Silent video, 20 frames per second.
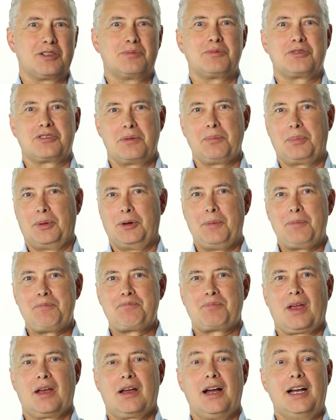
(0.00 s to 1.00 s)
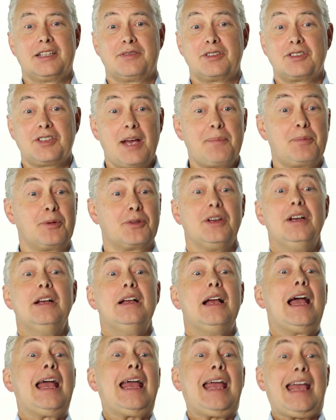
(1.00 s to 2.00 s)
some simple kinds of examples.
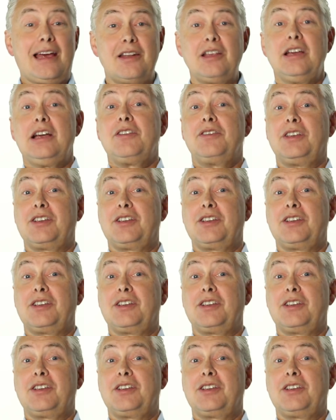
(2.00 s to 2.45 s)
And